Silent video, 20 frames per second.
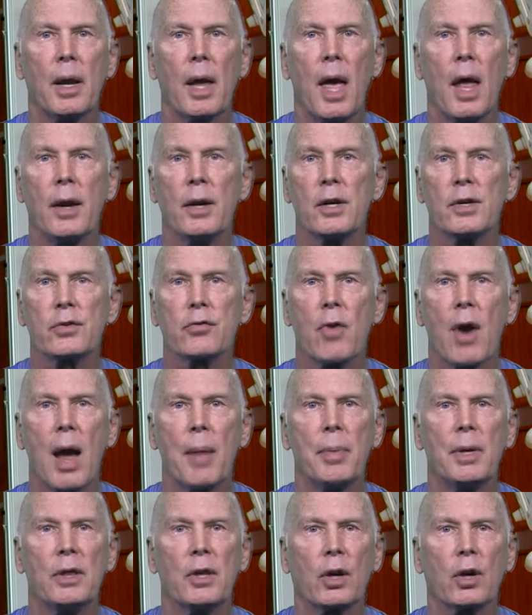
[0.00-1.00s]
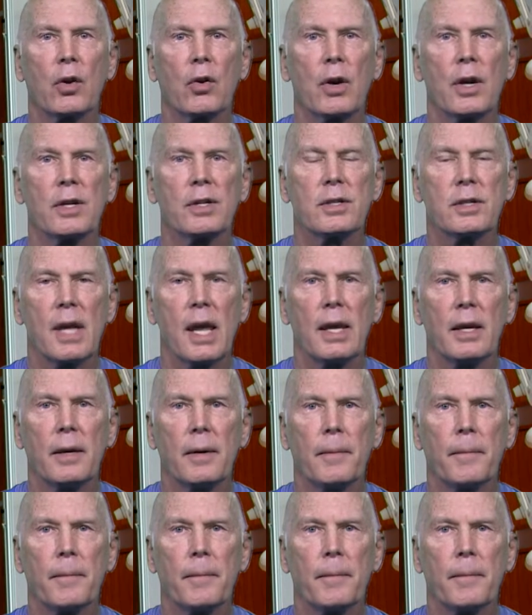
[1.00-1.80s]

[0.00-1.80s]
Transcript: the current state.